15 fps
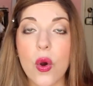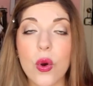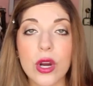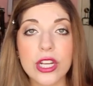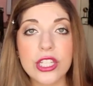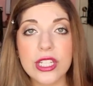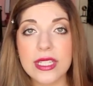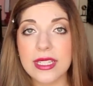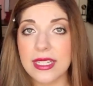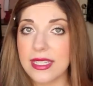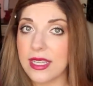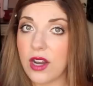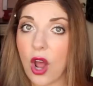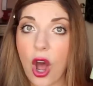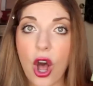Origins
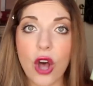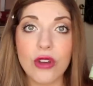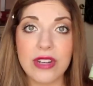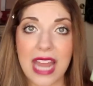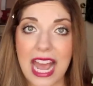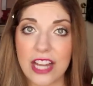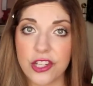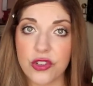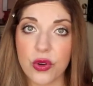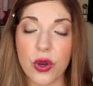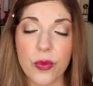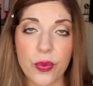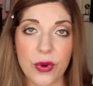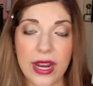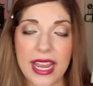is an
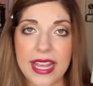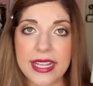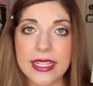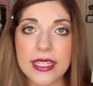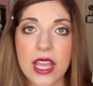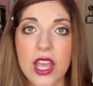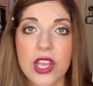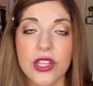all-natural brand,